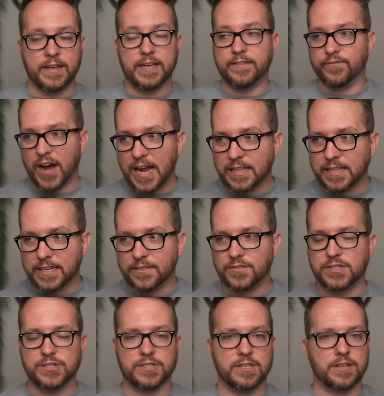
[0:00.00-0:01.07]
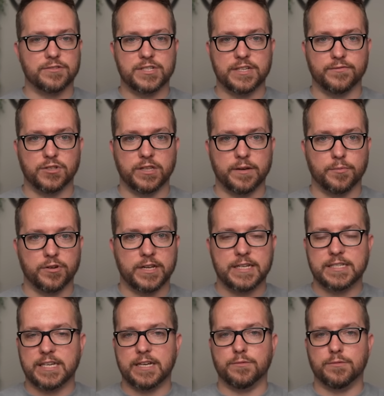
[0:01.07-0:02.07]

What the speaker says: He violated their civil liberties.